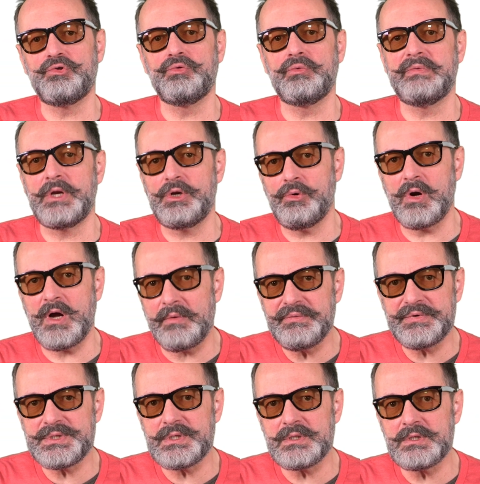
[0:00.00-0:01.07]
to video
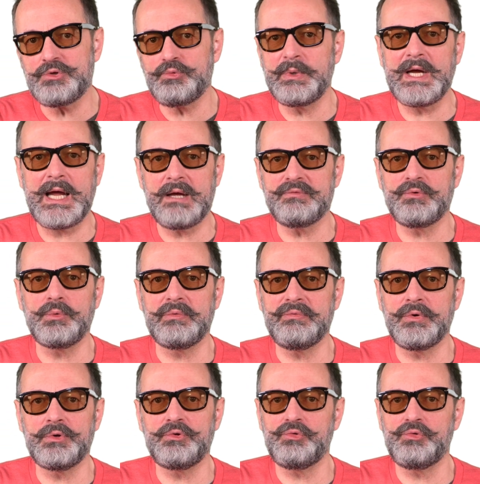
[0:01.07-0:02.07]
conferences. We have to revert